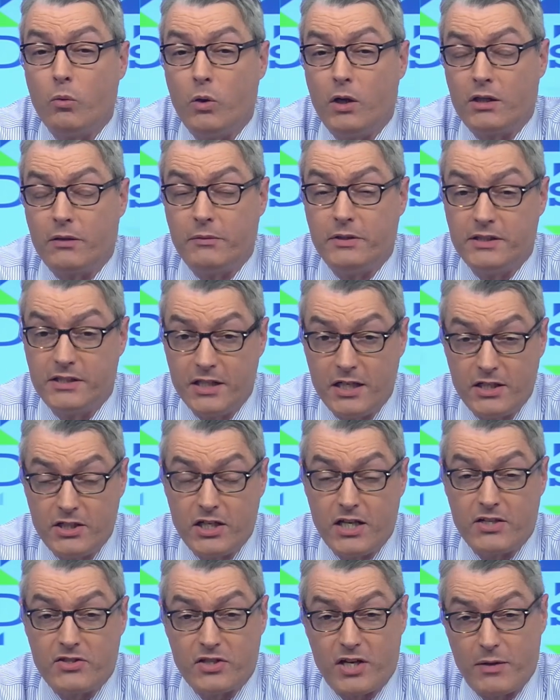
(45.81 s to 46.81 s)
Welcome to
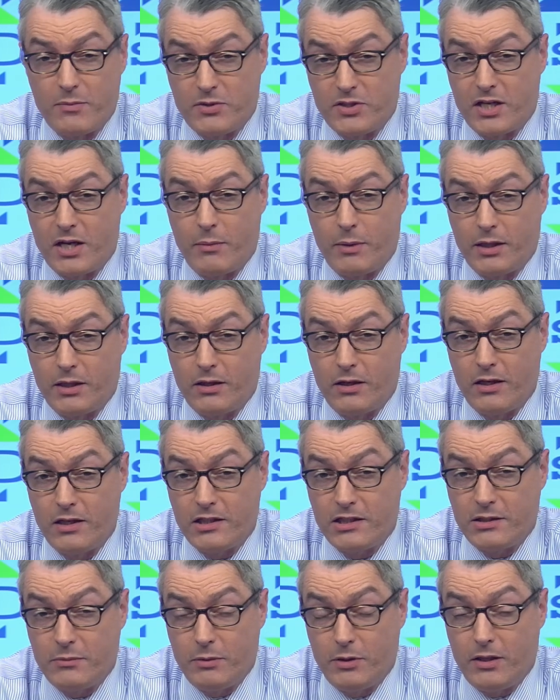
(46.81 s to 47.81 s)
Digits. I'm Simon
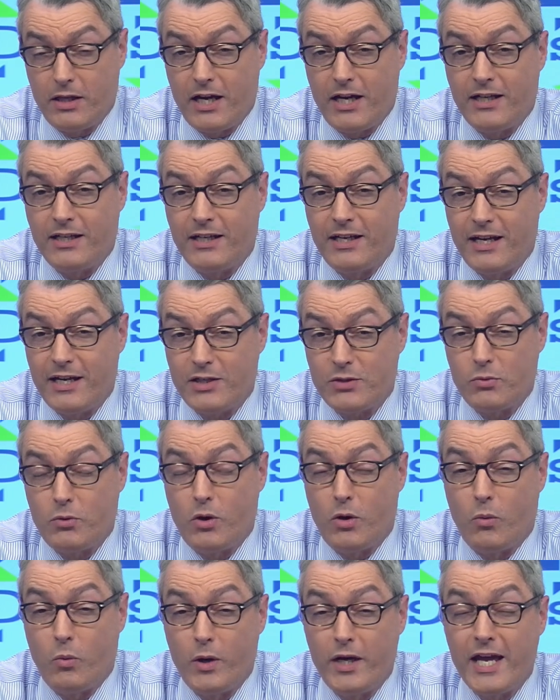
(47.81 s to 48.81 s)
Constable, and guess
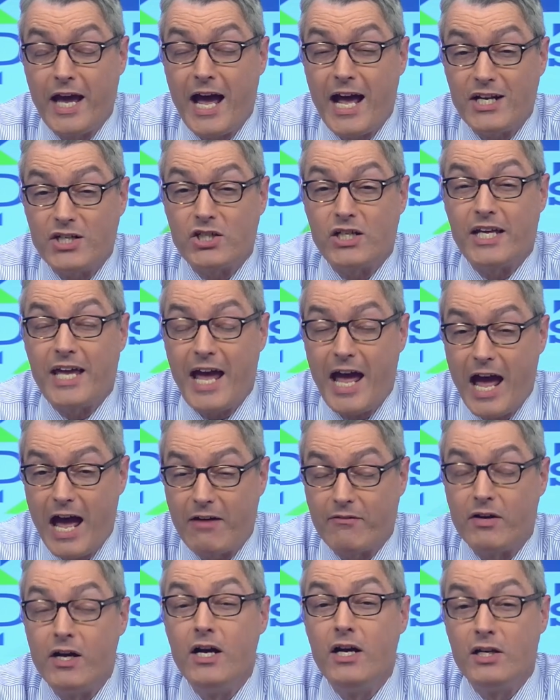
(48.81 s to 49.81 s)
what? We actually
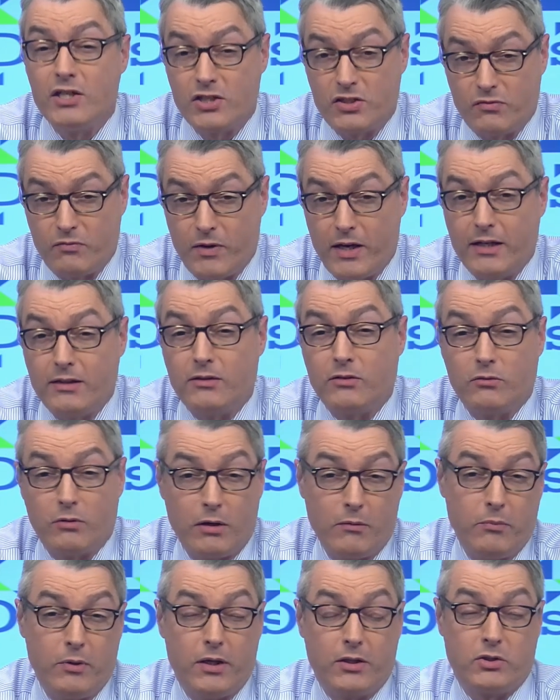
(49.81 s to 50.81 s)
have Sven
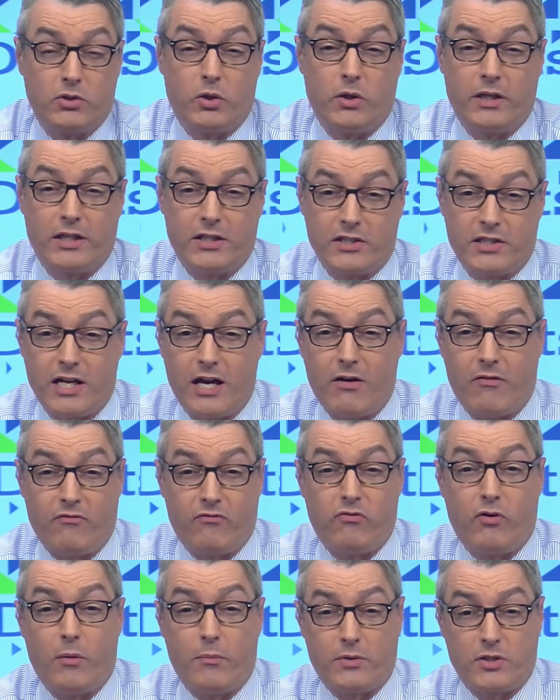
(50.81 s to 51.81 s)
Grundberg joining us now
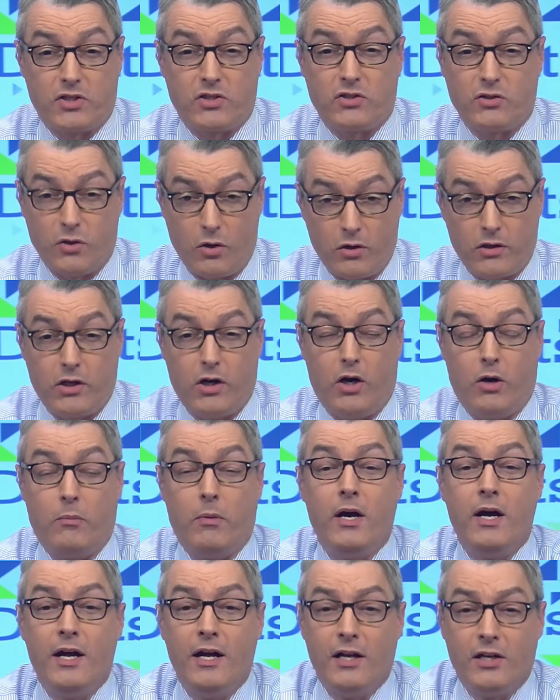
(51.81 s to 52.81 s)
from Stockholm.